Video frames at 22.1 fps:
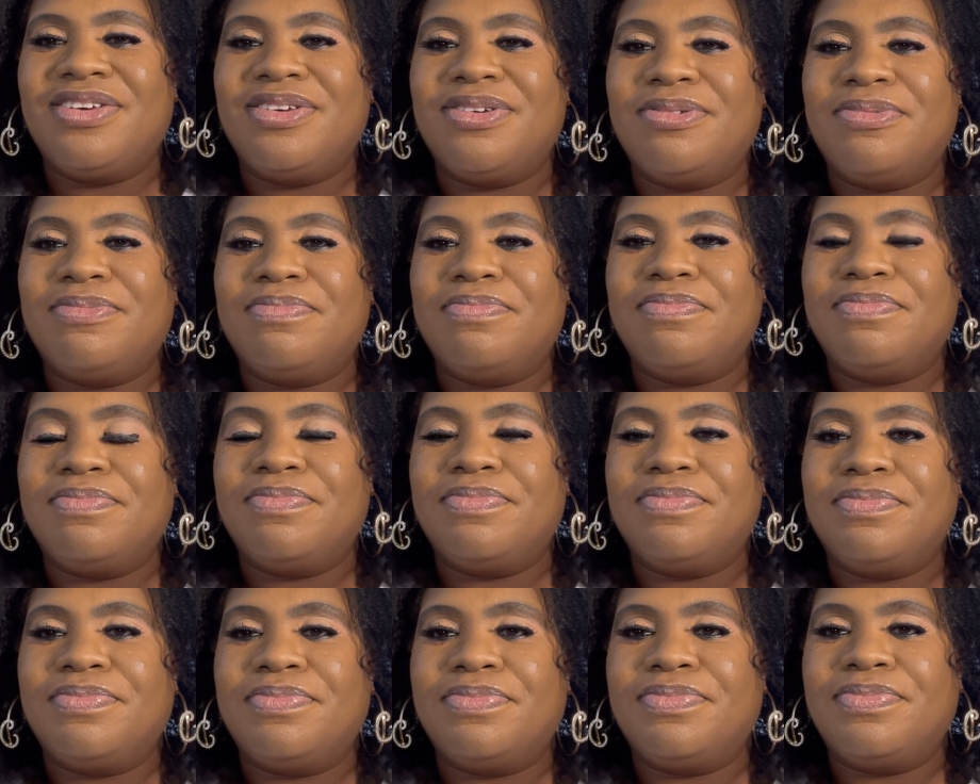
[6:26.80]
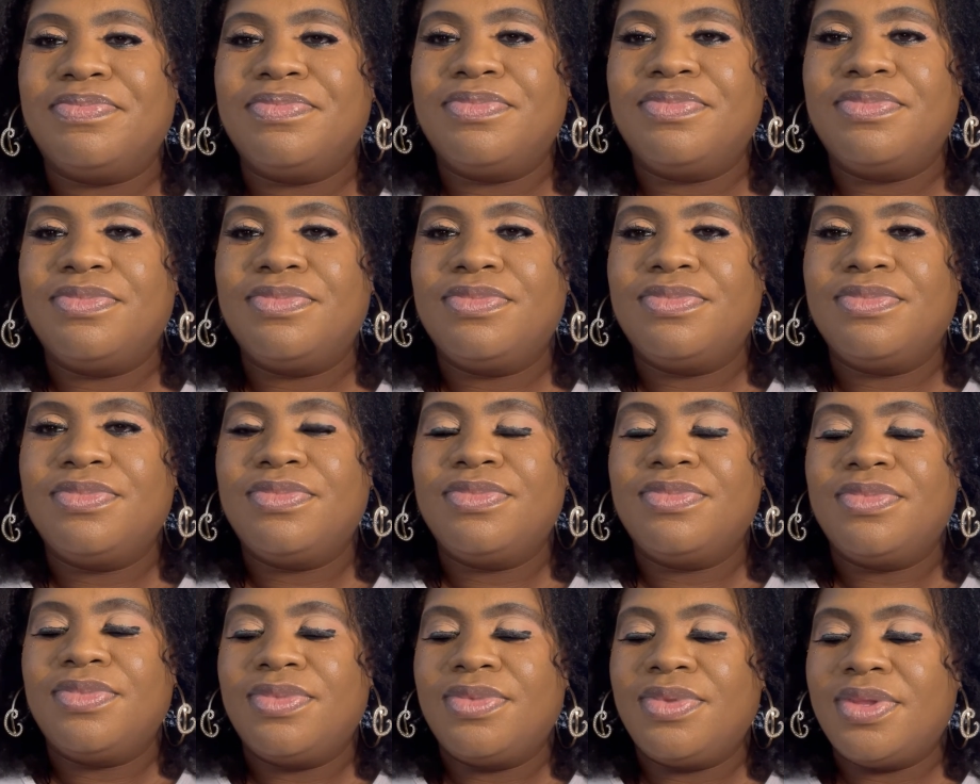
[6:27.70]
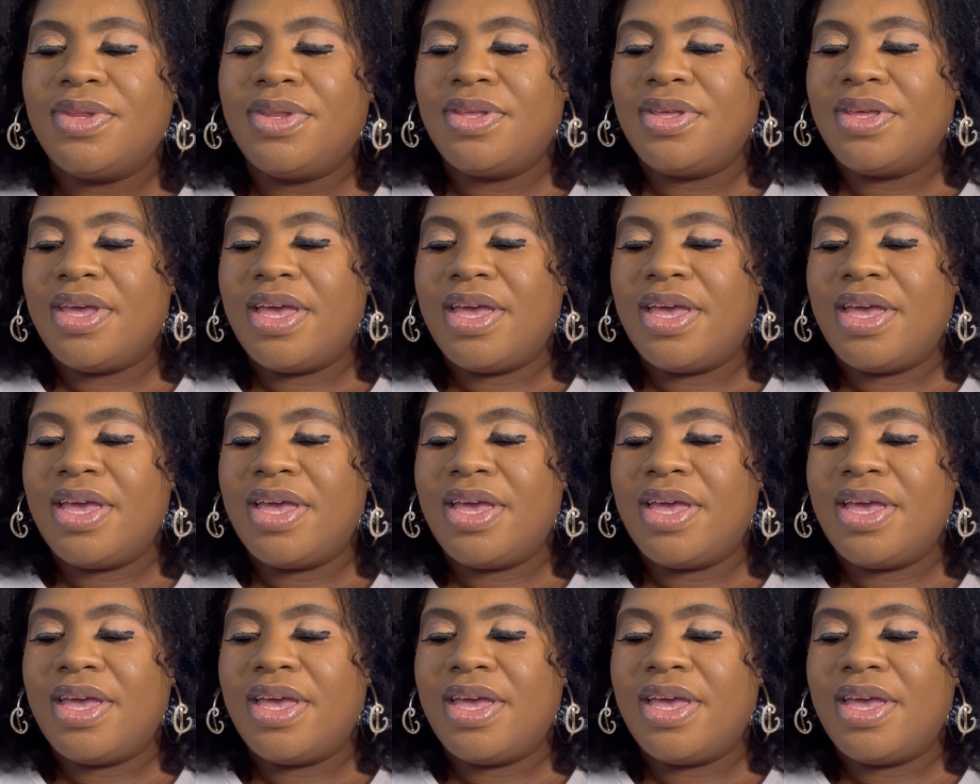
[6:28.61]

Nobody speaks.